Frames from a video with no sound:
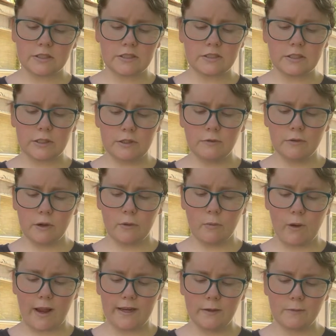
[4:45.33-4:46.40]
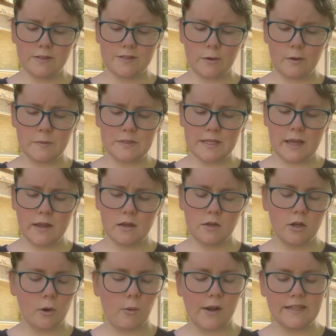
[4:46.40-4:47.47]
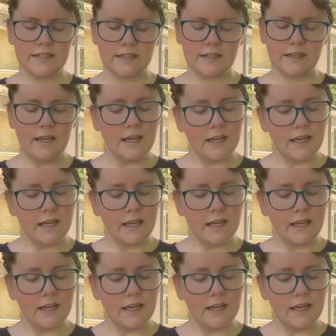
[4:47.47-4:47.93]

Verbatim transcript: Do you know why he was so upset? No idea.